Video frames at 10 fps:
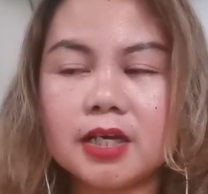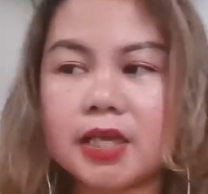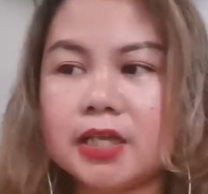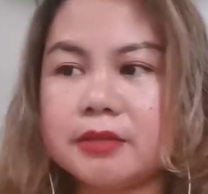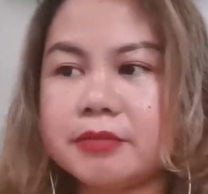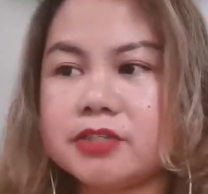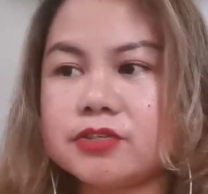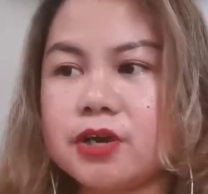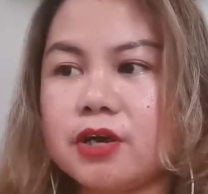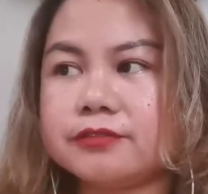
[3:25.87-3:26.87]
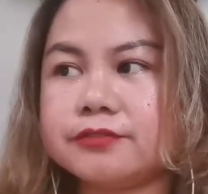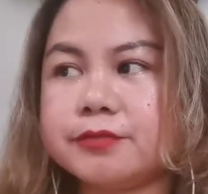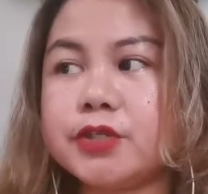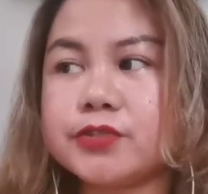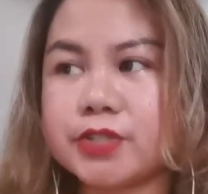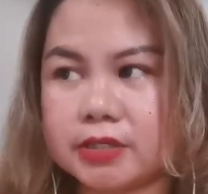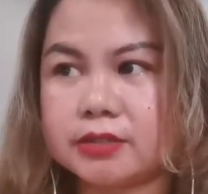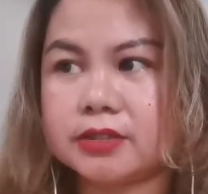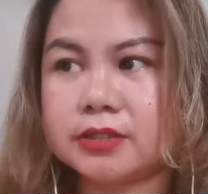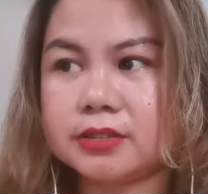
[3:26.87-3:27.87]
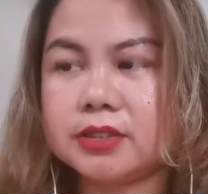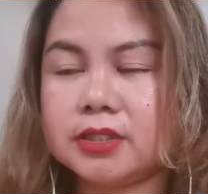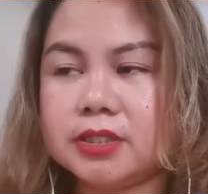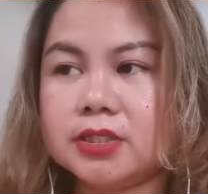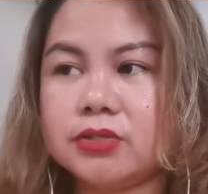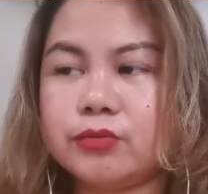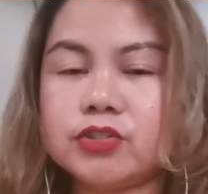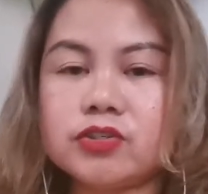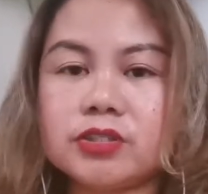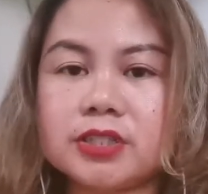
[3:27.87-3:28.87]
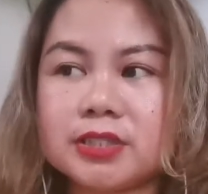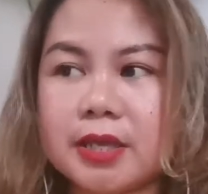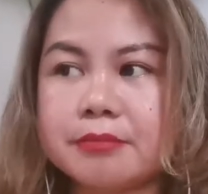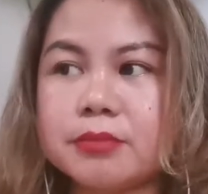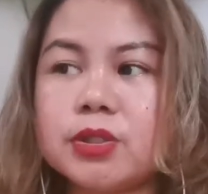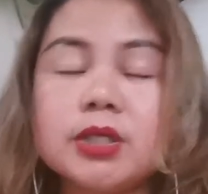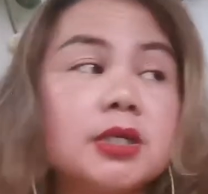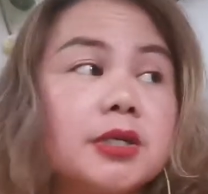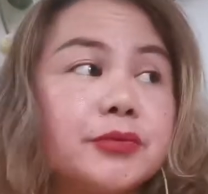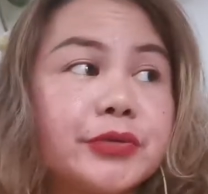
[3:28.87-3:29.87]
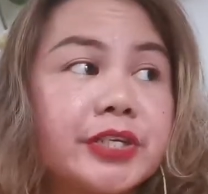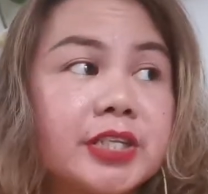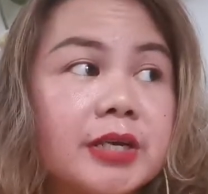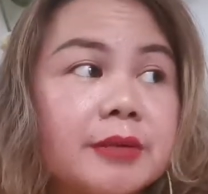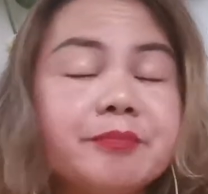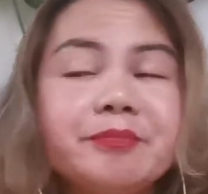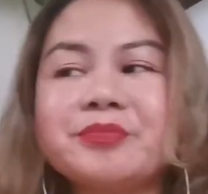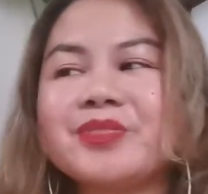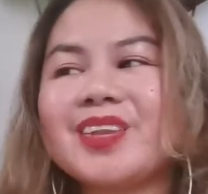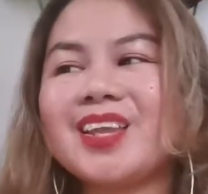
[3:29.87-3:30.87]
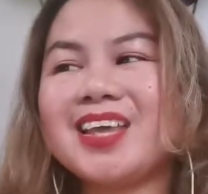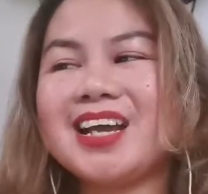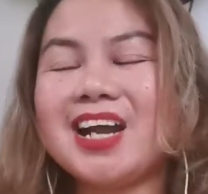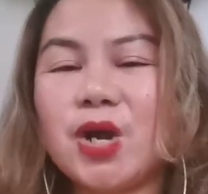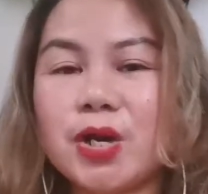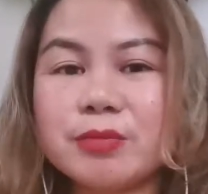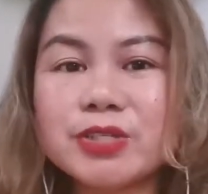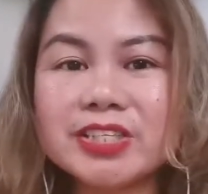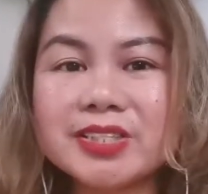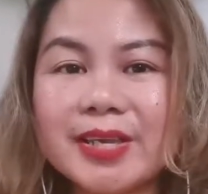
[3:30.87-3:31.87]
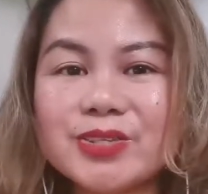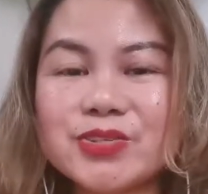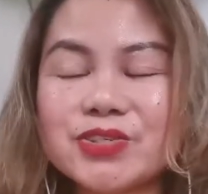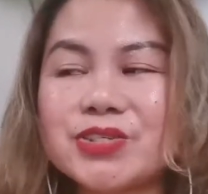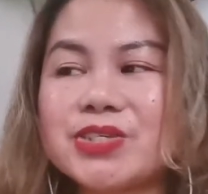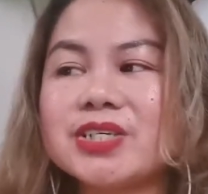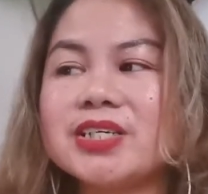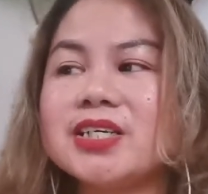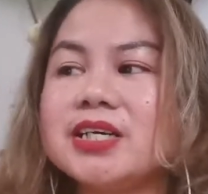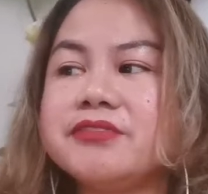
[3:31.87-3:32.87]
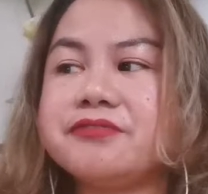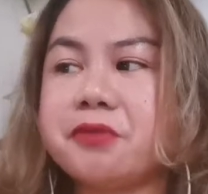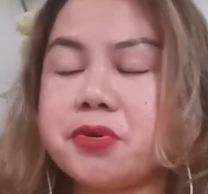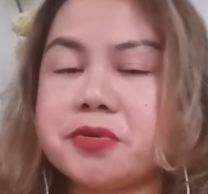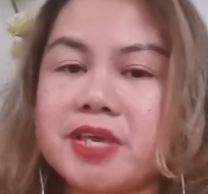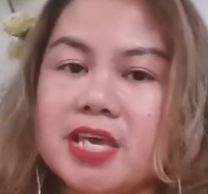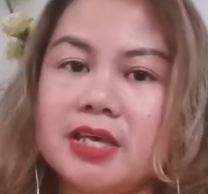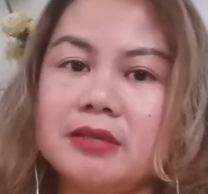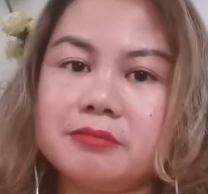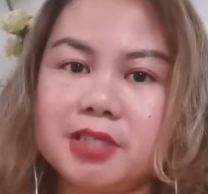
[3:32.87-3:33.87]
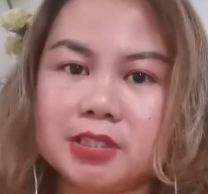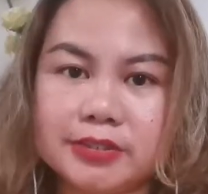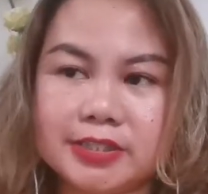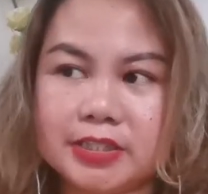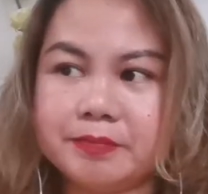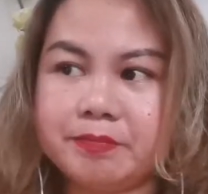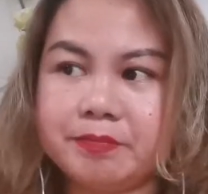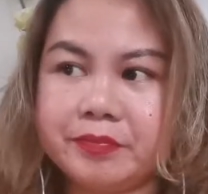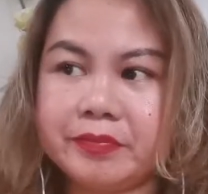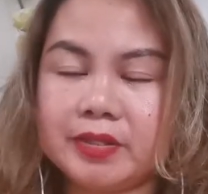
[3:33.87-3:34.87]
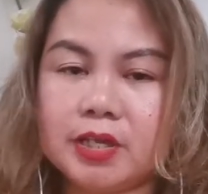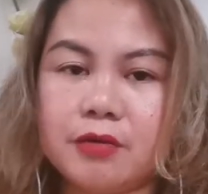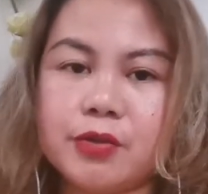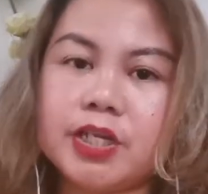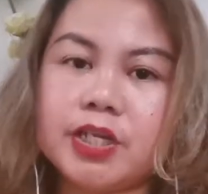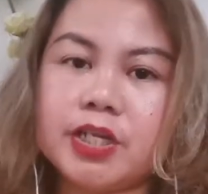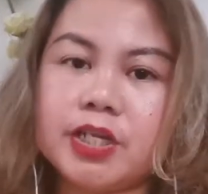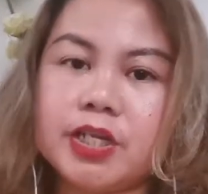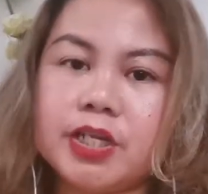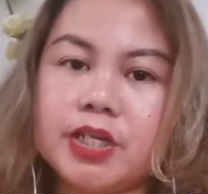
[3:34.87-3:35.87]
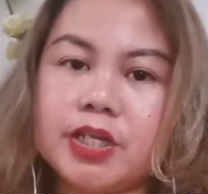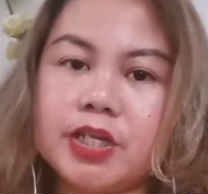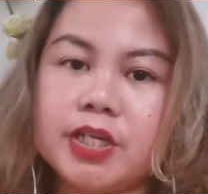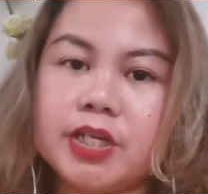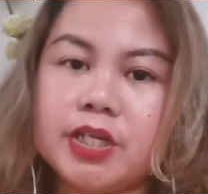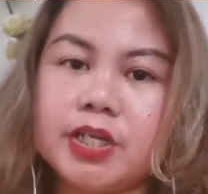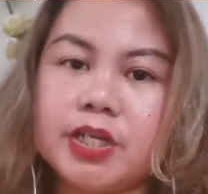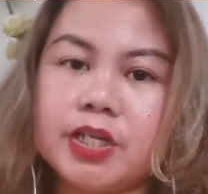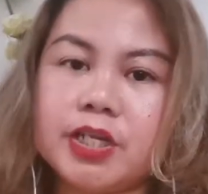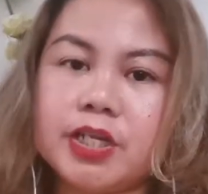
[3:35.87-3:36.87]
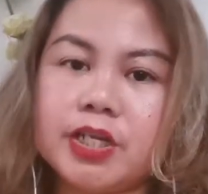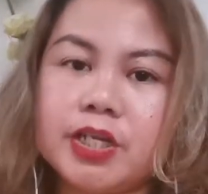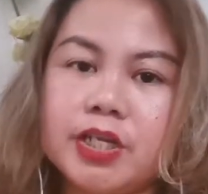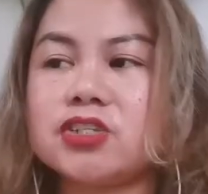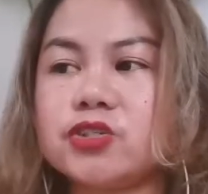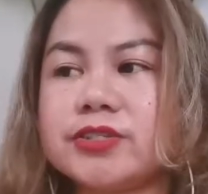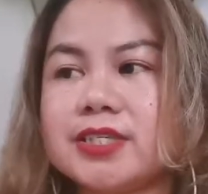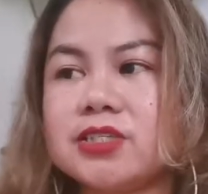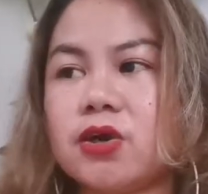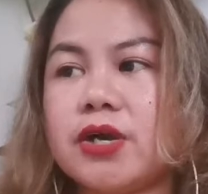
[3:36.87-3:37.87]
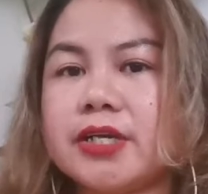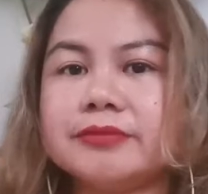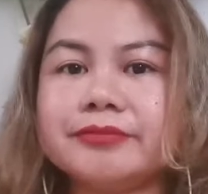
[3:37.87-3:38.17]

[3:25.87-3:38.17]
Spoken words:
elements of music, which are the timbre, rhythm, harmony, texture, form, and melody. Now, when it comes to rhythm, these are such as sitar.